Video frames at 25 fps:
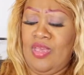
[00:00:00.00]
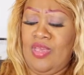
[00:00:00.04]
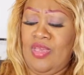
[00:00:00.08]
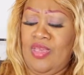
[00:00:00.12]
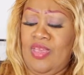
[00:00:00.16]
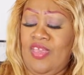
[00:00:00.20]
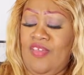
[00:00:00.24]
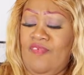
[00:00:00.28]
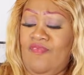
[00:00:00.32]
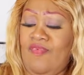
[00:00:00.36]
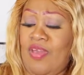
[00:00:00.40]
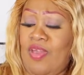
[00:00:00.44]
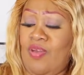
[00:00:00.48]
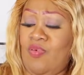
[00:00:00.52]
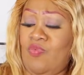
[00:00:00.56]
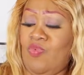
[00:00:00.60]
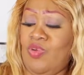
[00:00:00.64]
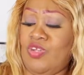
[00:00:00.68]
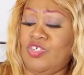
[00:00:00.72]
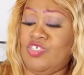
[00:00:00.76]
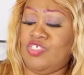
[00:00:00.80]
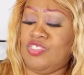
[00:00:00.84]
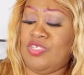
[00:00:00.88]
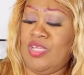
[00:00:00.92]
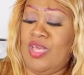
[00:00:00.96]
If I
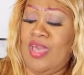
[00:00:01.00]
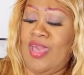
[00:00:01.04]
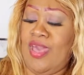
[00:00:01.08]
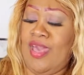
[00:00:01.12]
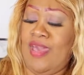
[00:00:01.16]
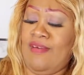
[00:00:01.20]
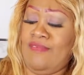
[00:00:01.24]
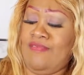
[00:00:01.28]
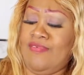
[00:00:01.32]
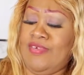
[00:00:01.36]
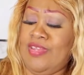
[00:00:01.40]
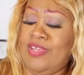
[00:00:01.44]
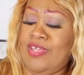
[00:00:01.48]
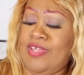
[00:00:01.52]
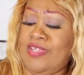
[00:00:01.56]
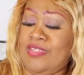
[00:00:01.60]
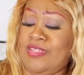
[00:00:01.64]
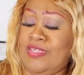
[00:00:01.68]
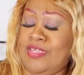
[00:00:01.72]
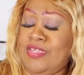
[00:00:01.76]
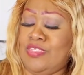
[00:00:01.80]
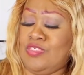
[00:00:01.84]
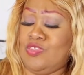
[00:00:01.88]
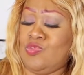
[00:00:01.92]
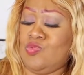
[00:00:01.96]
wish to have it, it
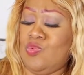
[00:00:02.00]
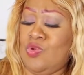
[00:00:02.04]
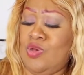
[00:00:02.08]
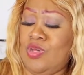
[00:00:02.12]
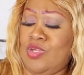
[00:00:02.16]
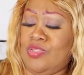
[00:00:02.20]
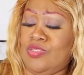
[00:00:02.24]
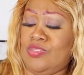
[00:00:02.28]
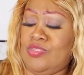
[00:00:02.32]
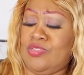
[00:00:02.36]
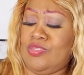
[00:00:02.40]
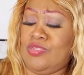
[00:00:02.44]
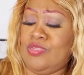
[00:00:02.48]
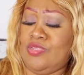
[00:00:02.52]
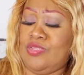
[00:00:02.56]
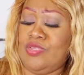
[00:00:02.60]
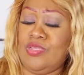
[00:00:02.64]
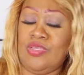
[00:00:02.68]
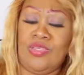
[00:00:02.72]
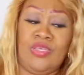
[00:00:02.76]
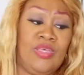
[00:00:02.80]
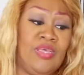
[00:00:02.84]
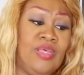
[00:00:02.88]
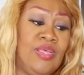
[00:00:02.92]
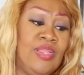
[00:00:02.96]
is what?
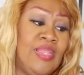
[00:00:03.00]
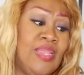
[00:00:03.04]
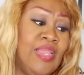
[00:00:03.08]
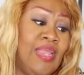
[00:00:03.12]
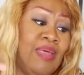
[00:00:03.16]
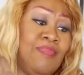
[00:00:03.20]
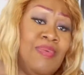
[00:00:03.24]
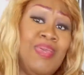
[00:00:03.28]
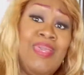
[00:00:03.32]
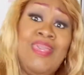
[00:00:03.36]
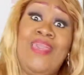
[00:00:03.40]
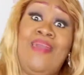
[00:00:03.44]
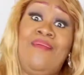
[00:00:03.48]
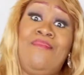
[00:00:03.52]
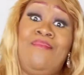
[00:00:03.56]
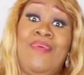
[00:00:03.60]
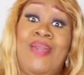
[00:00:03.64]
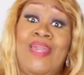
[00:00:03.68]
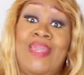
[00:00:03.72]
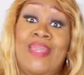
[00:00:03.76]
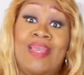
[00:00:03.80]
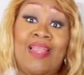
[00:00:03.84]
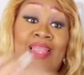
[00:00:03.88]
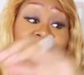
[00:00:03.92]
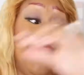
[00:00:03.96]
Let me get
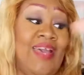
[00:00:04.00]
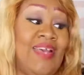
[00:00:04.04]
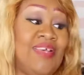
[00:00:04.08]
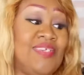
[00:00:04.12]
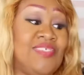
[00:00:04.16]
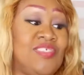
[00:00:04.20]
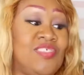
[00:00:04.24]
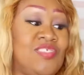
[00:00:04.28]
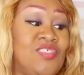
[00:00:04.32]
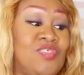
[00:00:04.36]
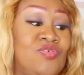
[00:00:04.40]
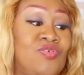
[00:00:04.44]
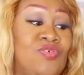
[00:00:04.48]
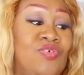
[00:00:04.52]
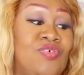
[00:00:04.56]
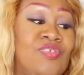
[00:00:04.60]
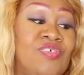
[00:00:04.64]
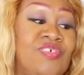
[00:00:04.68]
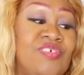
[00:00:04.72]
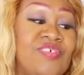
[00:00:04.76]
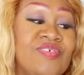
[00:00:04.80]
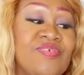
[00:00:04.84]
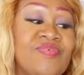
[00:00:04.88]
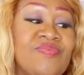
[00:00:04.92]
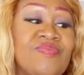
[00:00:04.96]
my glasses on.
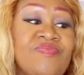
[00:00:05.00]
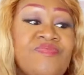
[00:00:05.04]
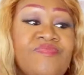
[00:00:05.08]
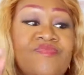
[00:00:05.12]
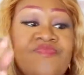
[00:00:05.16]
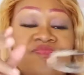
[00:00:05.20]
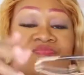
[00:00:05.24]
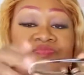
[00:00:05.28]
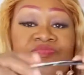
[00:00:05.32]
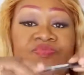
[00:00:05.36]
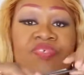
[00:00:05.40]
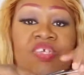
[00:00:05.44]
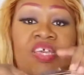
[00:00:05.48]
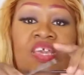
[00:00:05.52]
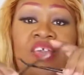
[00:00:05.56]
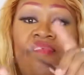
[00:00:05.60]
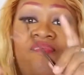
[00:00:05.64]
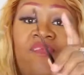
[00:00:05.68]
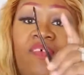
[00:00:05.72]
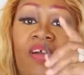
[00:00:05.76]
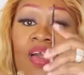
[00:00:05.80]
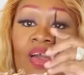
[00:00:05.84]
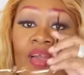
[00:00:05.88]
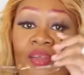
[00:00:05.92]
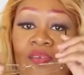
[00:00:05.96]

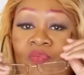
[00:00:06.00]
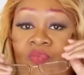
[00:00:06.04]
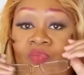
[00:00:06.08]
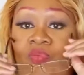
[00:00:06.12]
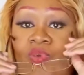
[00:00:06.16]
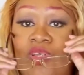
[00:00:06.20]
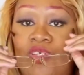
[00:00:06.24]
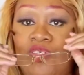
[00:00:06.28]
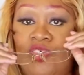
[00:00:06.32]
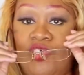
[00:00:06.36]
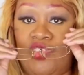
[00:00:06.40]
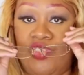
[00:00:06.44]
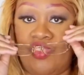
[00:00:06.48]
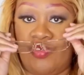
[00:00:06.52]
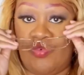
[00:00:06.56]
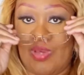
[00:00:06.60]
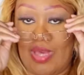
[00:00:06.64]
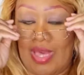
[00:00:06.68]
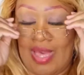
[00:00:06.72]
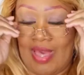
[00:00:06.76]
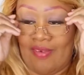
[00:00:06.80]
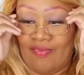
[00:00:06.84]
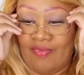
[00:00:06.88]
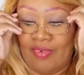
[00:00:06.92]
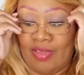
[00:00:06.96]
If I wish to
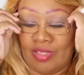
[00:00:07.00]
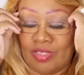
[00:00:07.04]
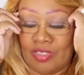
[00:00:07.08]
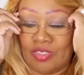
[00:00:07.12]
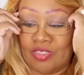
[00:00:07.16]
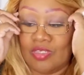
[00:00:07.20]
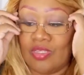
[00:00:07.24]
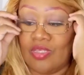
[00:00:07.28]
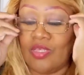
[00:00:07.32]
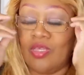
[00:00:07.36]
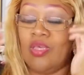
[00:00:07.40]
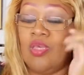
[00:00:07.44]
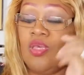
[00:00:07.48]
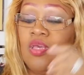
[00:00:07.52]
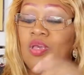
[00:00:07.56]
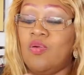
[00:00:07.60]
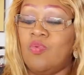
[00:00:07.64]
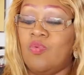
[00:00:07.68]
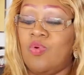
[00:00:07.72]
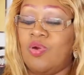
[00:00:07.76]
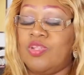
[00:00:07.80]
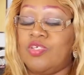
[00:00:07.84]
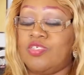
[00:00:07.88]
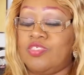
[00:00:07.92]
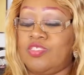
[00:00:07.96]
have it,
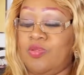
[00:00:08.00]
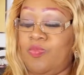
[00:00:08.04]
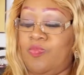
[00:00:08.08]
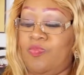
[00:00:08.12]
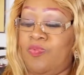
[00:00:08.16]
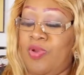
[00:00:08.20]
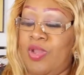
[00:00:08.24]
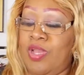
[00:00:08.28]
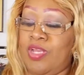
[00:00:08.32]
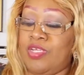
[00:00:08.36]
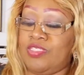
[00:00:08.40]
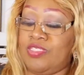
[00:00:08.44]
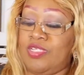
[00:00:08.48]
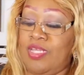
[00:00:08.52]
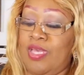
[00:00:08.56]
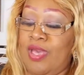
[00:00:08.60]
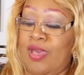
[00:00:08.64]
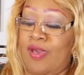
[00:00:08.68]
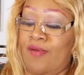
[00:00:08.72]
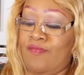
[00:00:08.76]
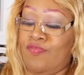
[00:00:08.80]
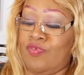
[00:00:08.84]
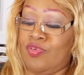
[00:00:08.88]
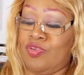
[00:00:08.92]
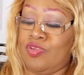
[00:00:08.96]
what is the price they
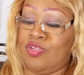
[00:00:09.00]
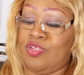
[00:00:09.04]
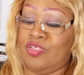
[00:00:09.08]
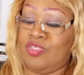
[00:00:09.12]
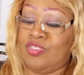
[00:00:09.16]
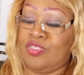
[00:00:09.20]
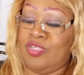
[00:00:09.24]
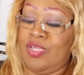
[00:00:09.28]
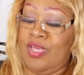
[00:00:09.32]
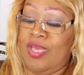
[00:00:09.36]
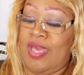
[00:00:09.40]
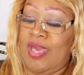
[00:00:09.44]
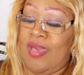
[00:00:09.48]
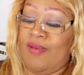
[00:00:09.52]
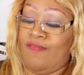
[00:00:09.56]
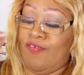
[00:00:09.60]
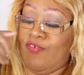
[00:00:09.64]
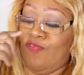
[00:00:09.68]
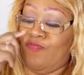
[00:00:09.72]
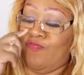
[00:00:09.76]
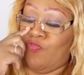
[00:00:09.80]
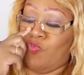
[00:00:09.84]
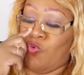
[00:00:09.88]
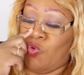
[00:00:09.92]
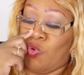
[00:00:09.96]
have on this? They have
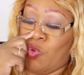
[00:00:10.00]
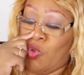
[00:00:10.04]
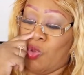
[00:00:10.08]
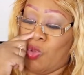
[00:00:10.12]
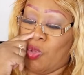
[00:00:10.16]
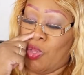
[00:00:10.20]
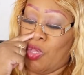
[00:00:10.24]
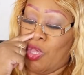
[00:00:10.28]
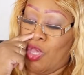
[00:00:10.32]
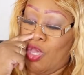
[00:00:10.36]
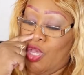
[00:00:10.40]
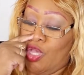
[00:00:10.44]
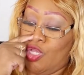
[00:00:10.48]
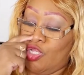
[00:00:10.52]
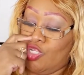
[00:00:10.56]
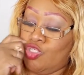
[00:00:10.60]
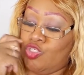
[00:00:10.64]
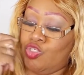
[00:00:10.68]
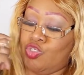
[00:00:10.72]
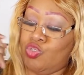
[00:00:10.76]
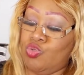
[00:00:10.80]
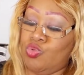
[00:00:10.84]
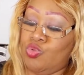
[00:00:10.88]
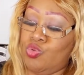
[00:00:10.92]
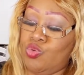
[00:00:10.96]
it for
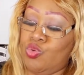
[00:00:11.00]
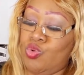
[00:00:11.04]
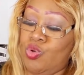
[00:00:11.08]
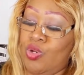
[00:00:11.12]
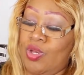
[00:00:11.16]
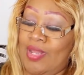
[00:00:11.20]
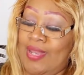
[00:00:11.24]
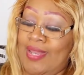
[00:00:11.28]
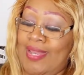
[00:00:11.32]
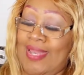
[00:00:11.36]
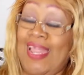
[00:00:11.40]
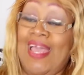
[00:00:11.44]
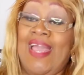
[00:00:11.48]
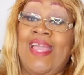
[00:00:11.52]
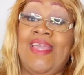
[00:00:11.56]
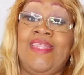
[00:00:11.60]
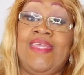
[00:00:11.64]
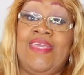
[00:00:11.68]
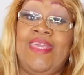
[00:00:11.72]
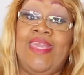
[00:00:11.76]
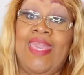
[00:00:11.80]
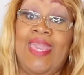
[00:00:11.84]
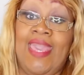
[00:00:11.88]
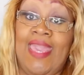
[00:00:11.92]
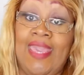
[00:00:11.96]

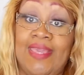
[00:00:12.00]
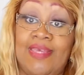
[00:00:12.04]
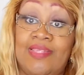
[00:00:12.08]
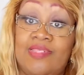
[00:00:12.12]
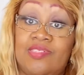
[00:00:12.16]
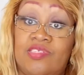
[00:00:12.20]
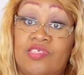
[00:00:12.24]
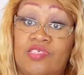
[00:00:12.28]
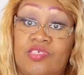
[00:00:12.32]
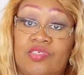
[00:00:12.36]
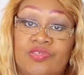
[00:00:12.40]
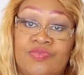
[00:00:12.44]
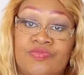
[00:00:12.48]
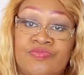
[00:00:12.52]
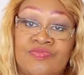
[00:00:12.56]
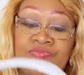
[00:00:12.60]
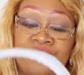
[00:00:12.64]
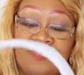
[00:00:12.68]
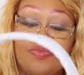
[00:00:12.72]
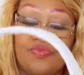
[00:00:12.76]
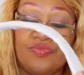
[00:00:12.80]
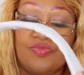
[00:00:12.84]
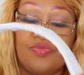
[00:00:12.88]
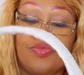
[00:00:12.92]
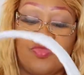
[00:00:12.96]
$2.98.
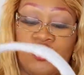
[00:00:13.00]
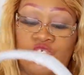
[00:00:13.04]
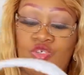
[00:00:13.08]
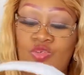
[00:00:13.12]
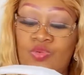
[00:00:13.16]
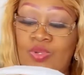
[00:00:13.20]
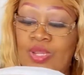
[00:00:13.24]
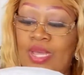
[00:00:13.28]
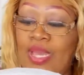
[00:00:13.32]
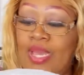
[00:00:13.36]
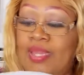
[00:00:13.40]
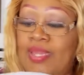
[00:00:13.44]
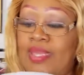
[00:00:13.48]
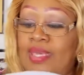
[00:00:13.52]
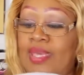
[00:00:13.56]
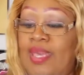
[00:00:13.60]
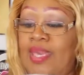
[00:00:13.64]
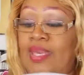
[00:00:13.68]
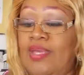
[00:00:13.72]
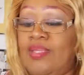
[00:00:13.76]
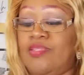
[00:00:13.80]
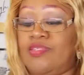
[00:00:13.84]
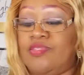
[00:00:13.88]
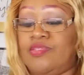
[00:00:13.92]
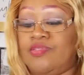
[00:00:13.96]

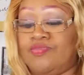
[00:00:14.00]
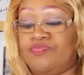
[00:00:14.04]
$2.98.